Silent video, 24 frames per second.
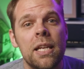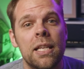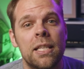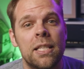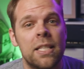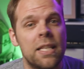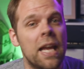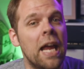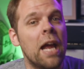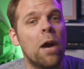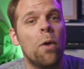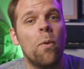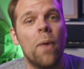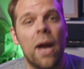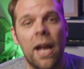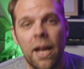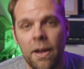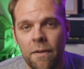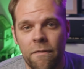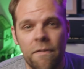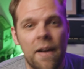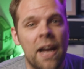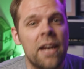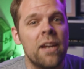to stay
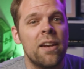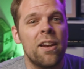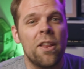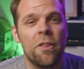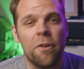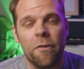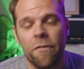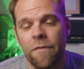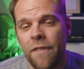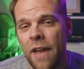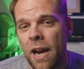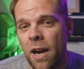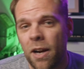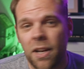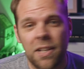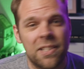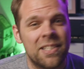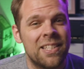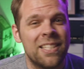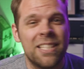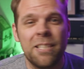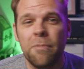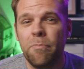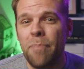away. Find another fair, because
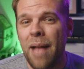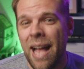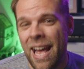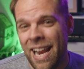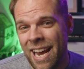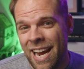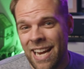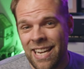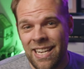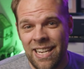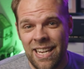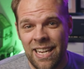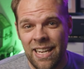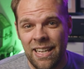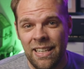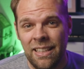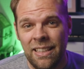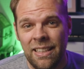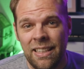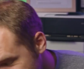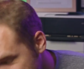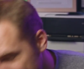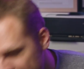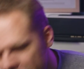this is a bad idea.
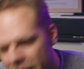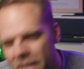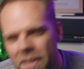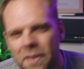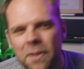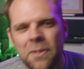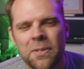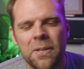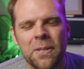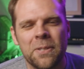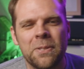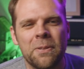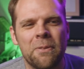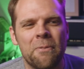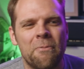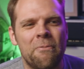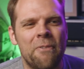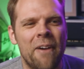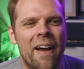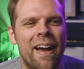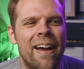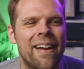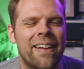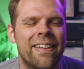There's also the
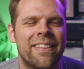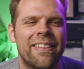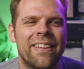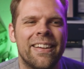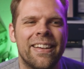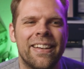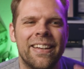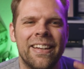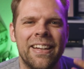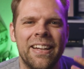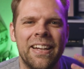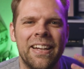fact that